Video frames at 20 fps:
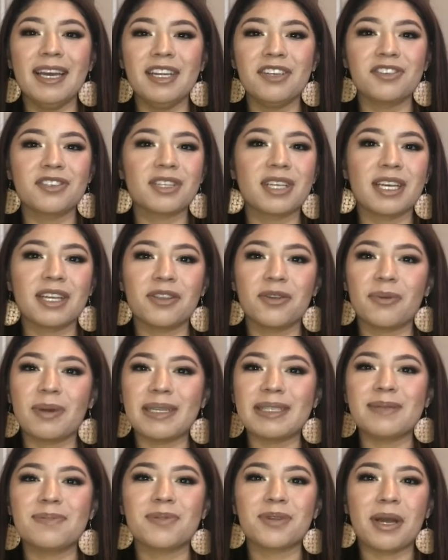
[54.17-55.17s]
Just click the red
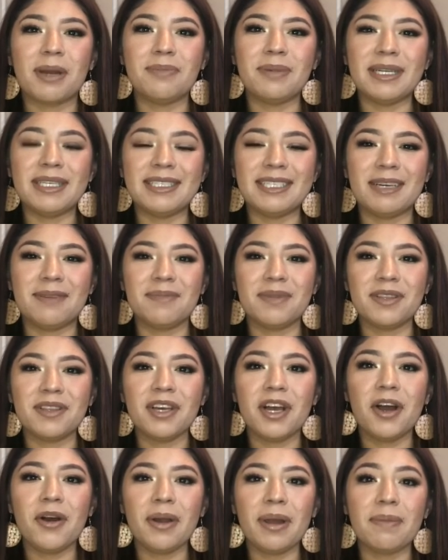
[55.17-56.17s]
subscribe button down
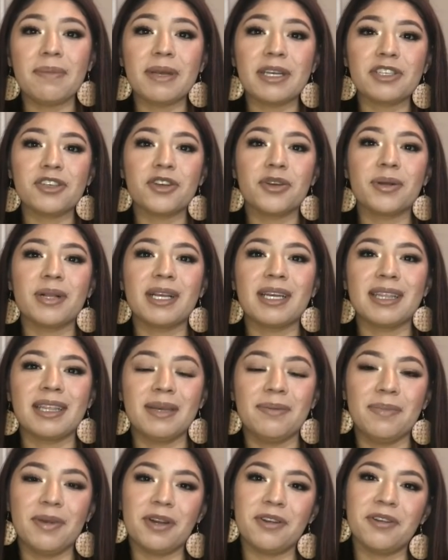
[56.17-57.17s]
below and make sure you click the
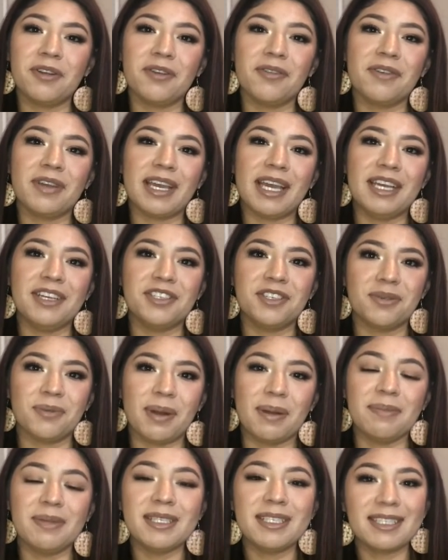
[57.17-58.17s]
bell notification right
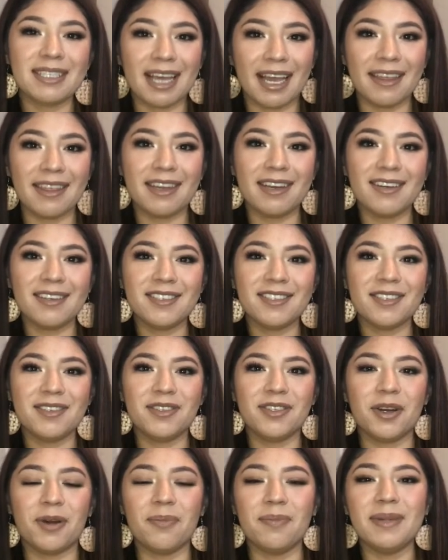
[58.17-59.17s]
beside there so you
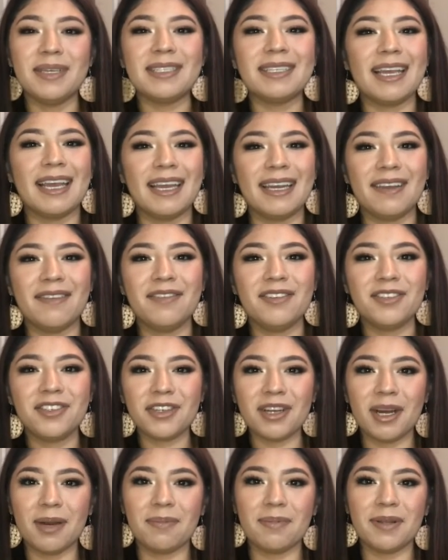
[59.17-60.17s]
don't miss any future
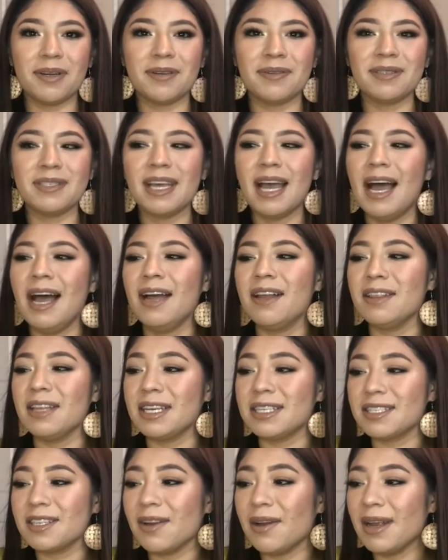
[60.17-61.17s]
uploads. Let's
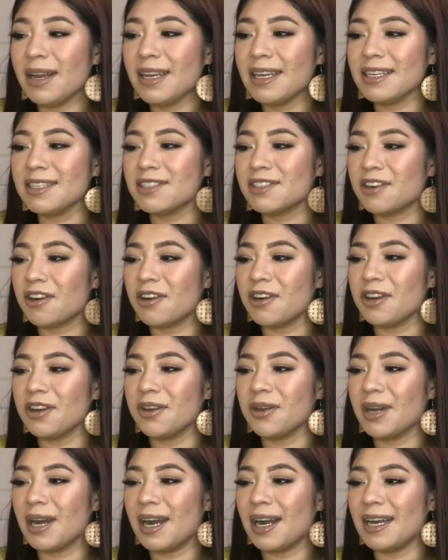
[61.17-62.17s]
go ahead and get started, you
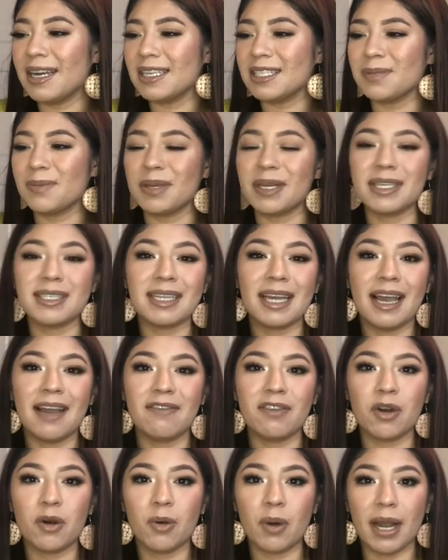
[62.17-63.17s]
guys, because I have
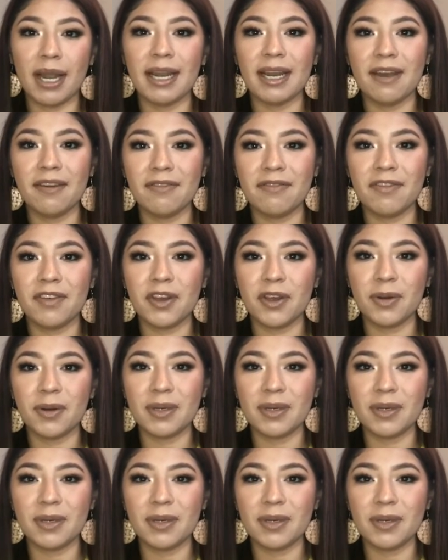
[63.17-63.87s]
quite a few